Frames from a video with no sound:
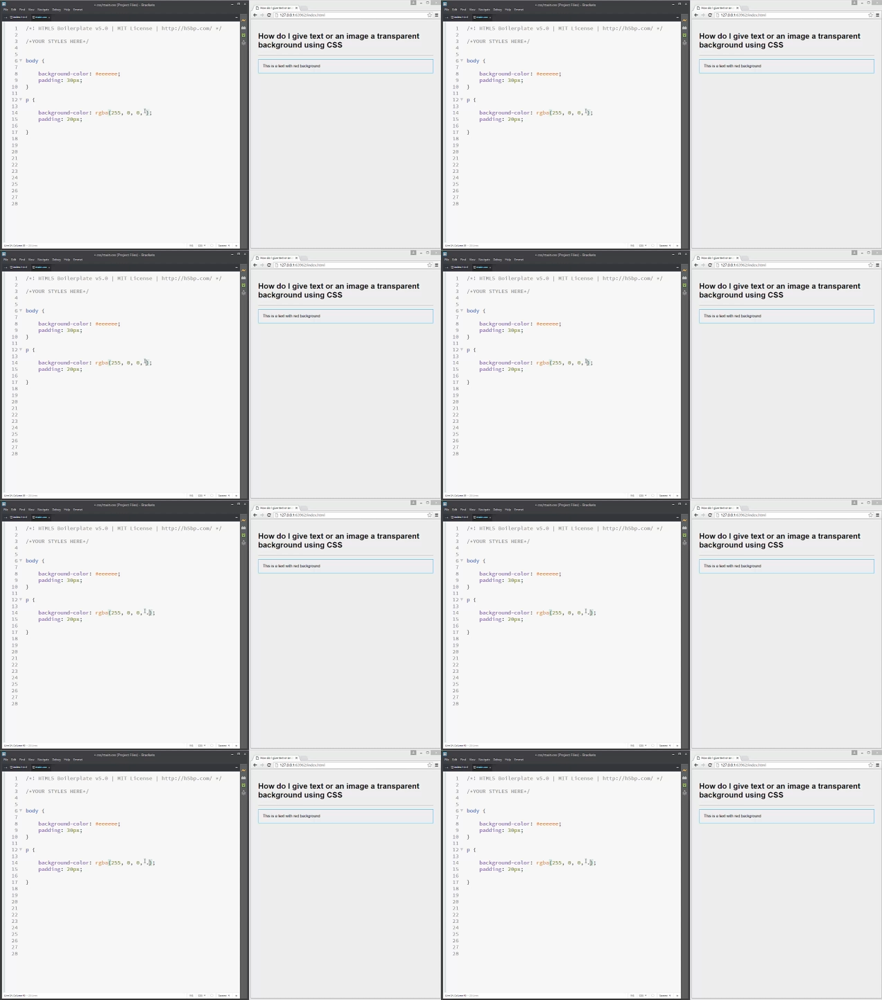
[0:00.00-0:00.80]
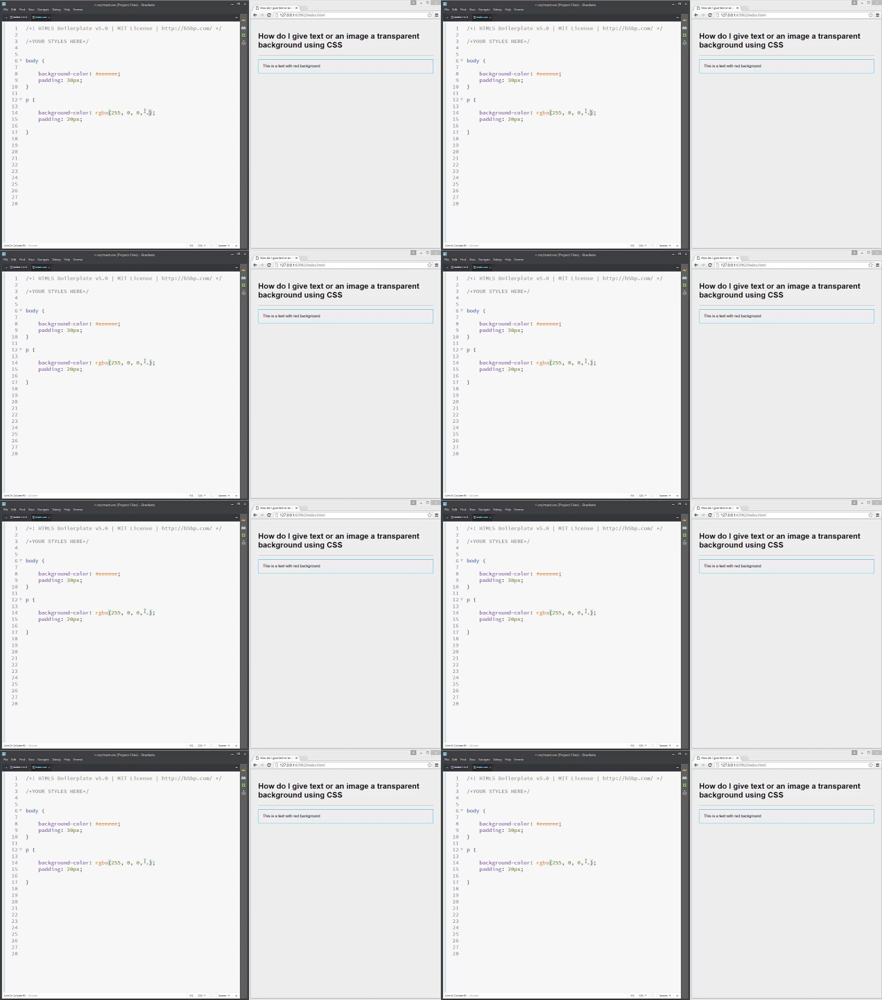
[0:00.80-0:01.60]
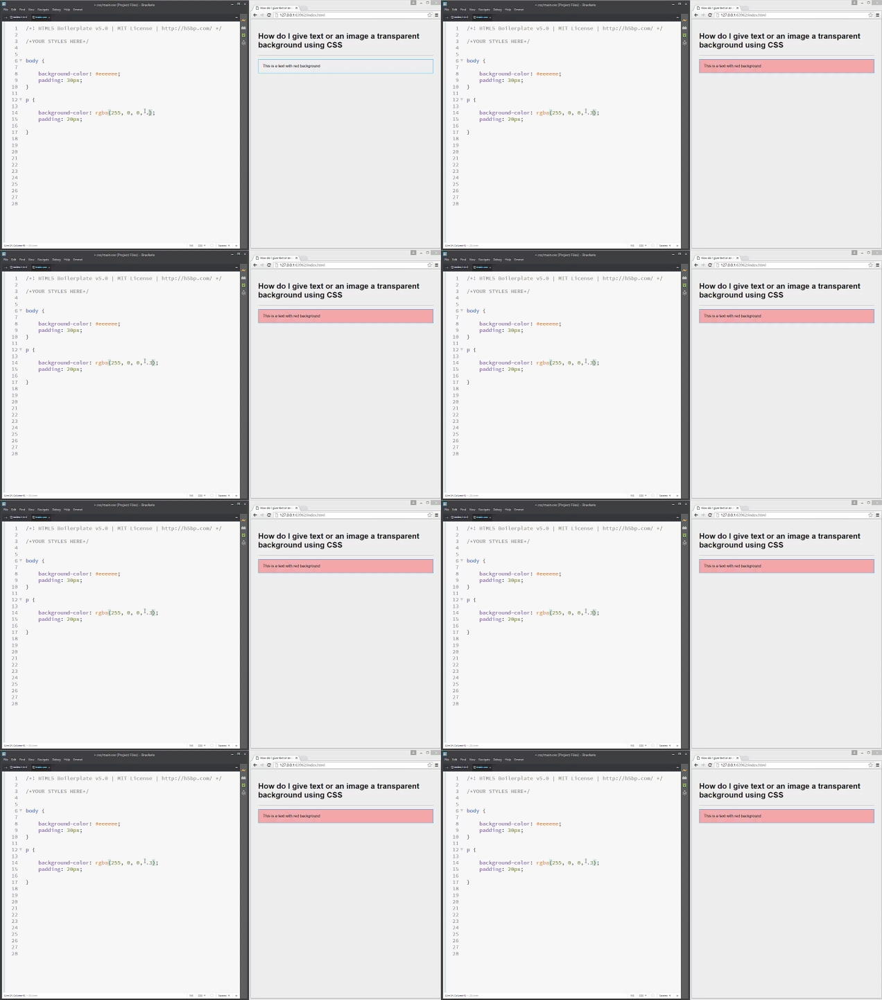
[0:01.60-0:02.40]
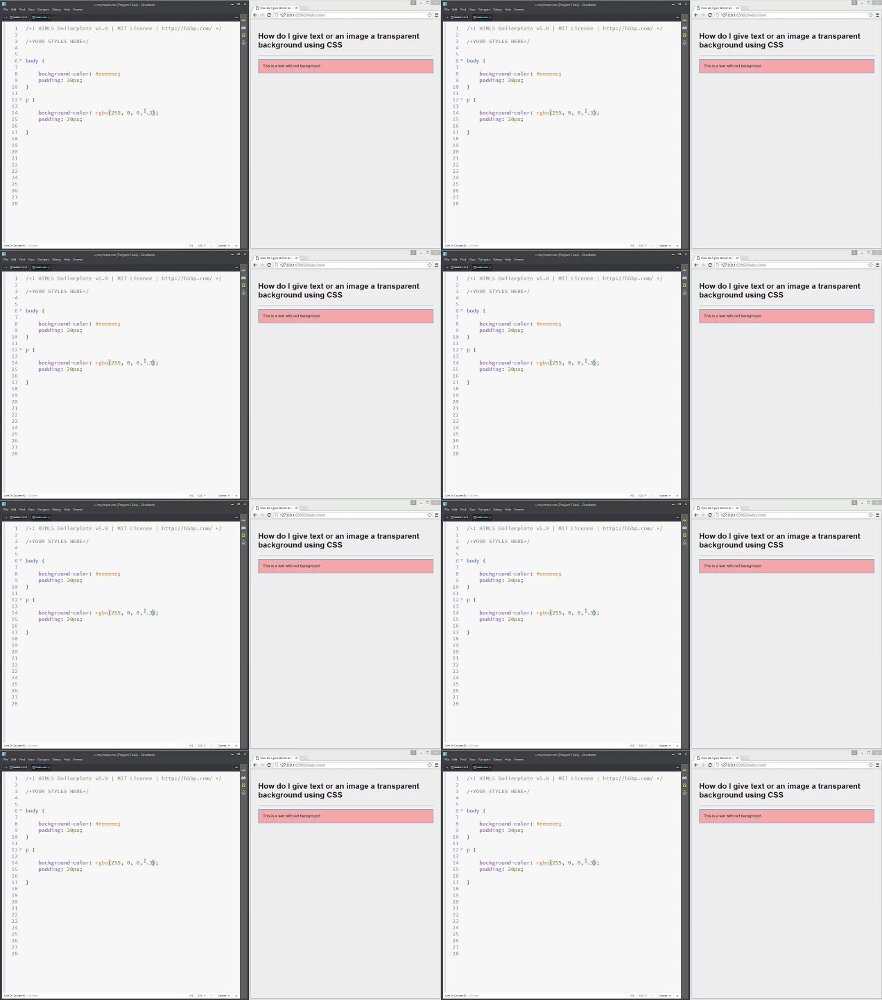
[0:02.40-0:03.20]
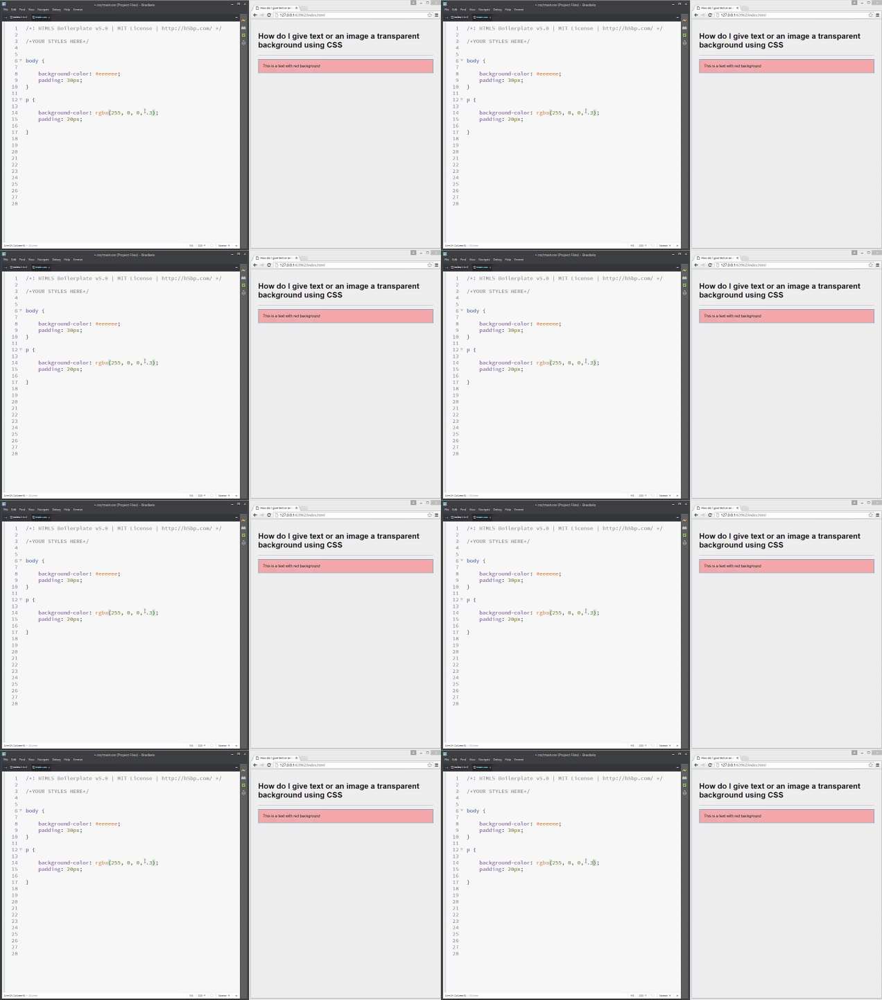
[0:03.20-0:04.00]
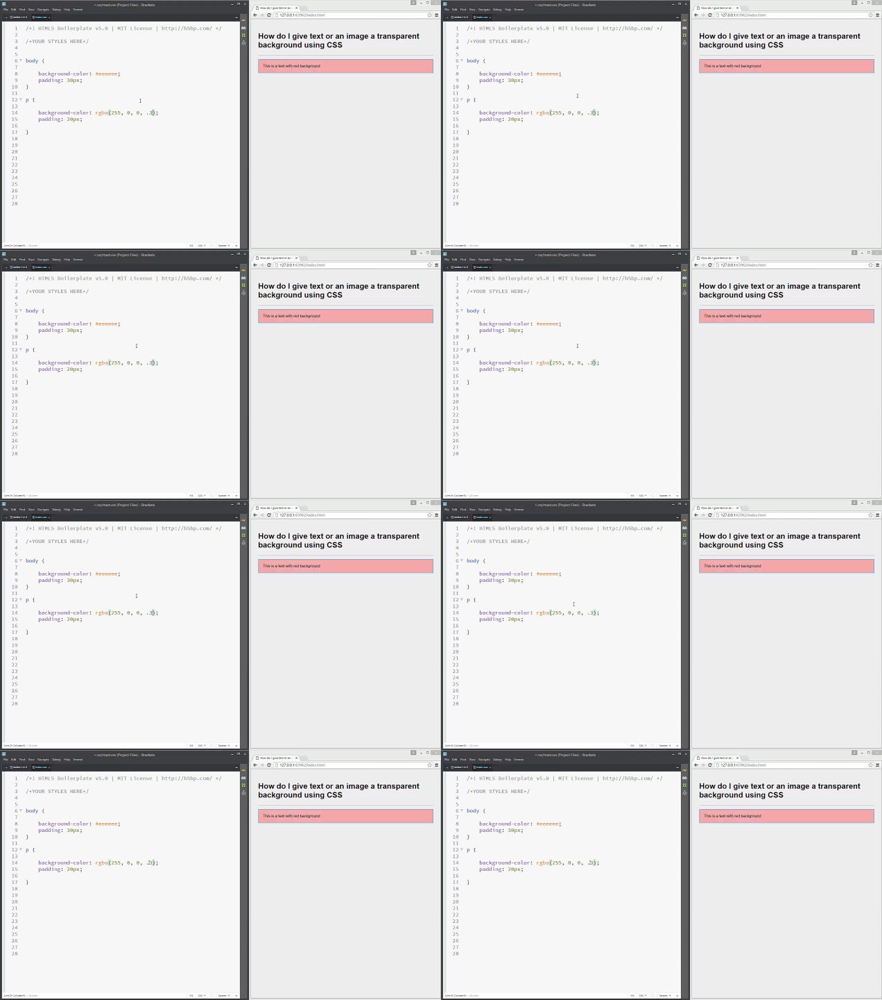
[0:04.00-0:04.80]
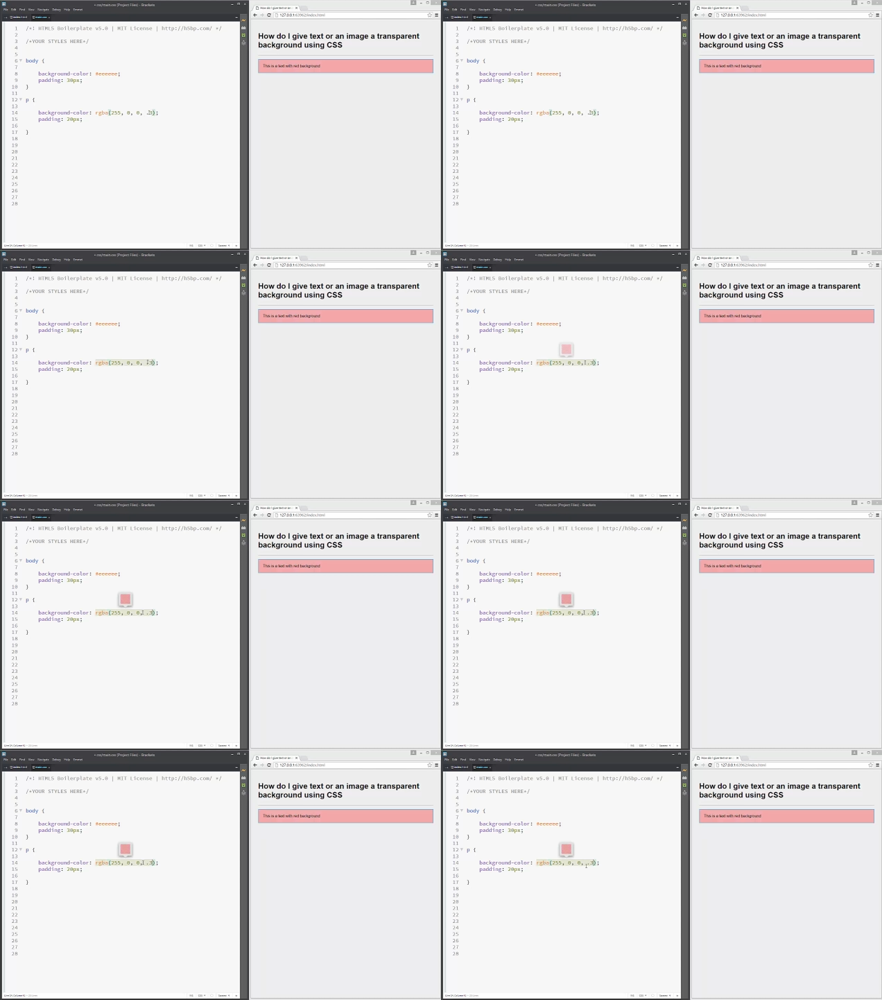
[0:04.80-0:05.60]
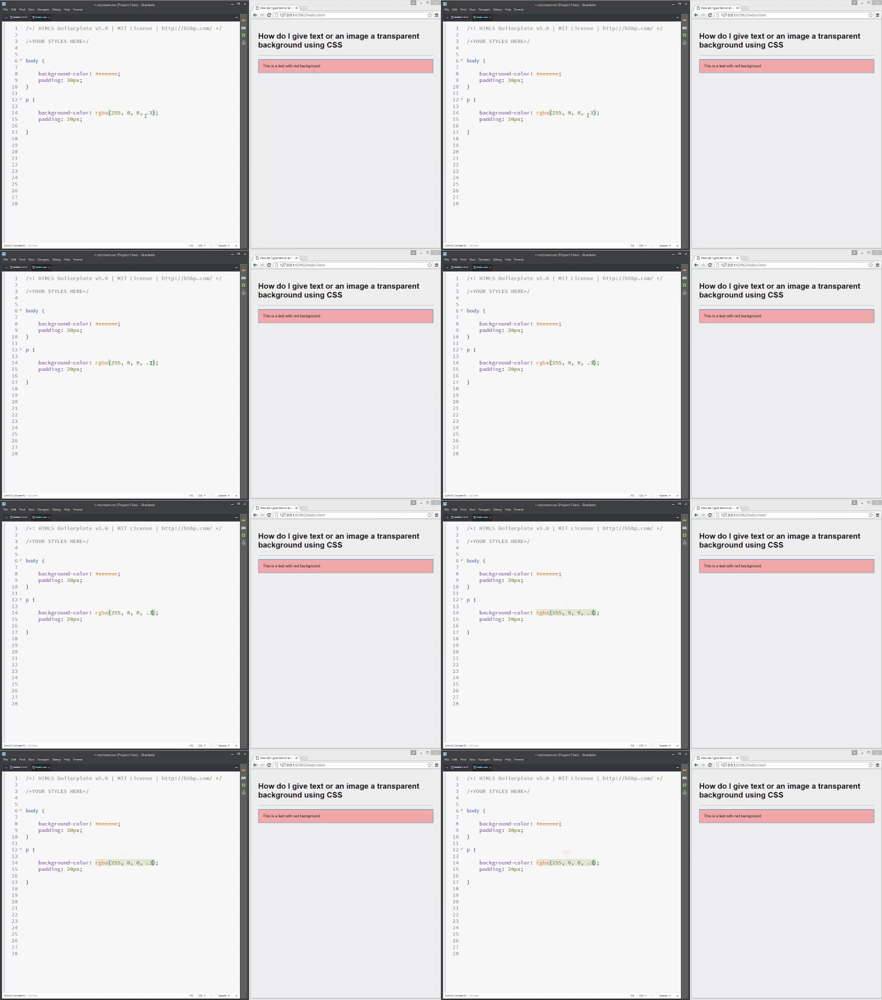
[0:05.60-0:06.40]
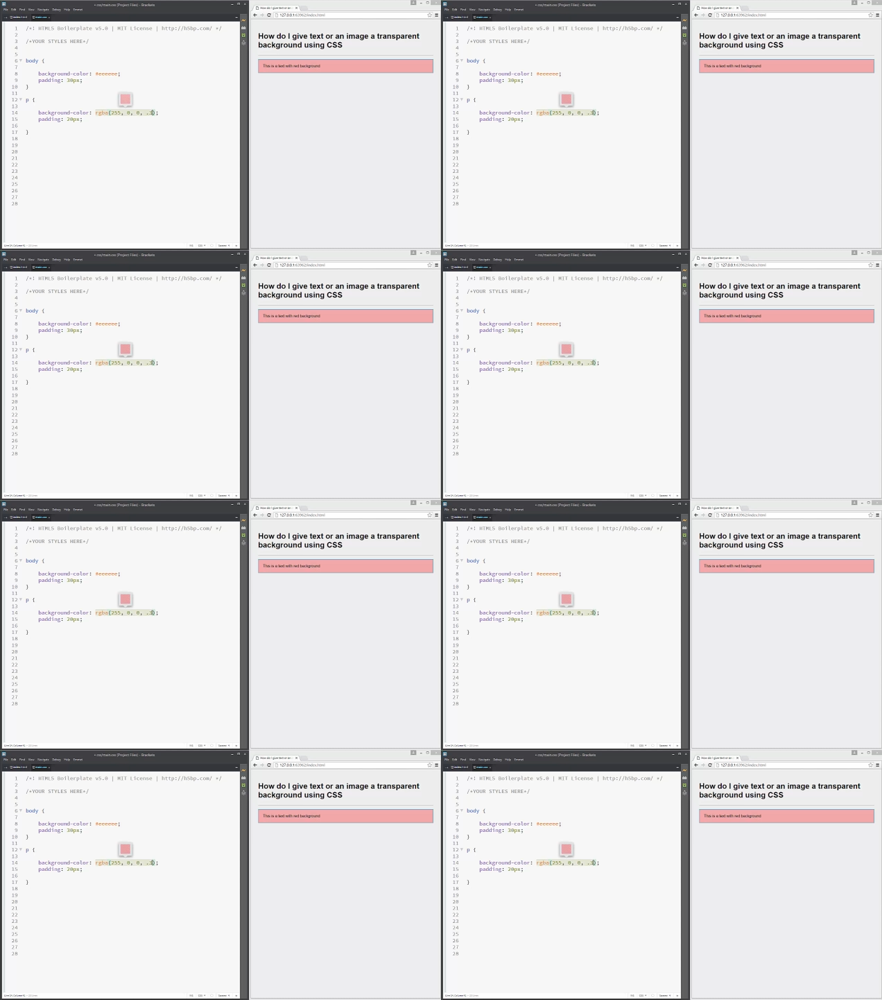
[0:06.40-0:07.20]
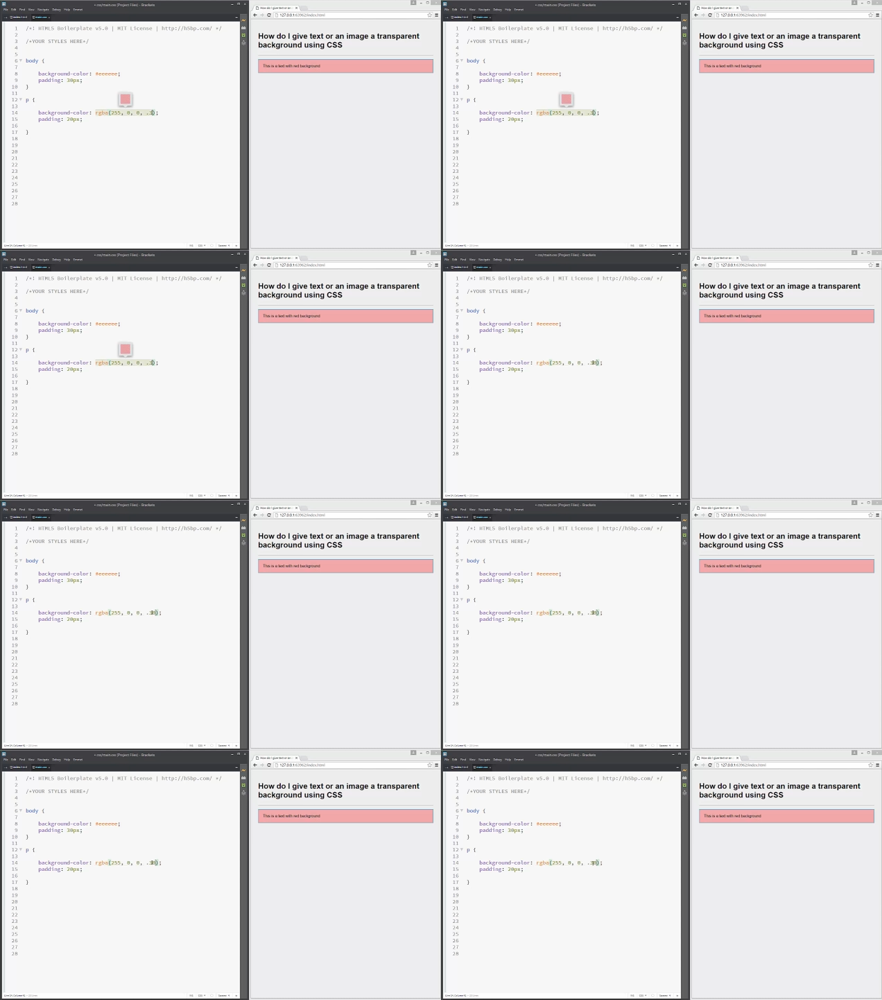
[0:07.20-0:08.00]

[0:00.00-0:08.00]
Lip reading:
Nobody's mouth can be seen.